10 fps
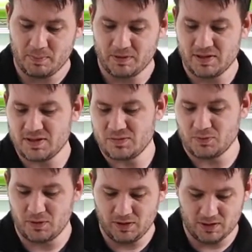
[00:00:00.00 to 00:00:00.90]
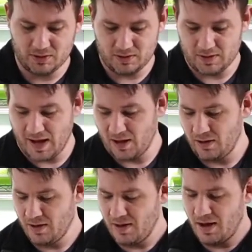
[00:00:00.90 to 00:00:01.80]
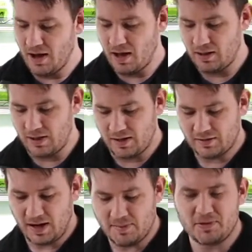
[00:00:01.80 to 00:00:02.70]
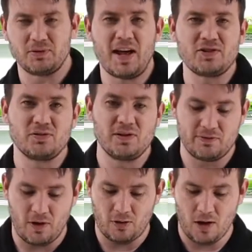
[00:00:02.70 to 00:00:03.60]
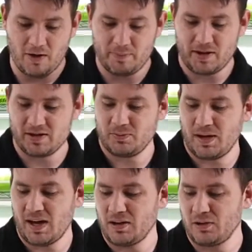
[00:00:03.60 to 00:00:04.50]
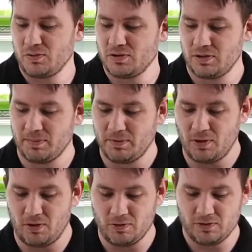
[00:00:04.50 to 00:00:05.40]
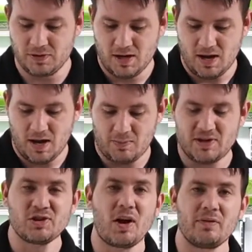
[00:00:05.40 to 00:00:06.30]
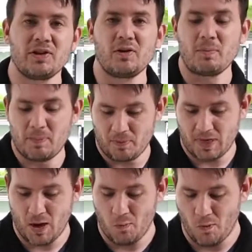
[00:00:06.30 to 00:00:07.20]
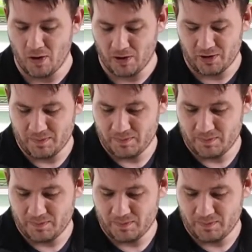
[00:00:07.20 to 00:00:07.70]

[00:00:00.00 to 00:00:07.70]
But this is really gonna allow, a lot of times they'll naturally fall off because we kind of loosened up the holes and we softened them up with that water.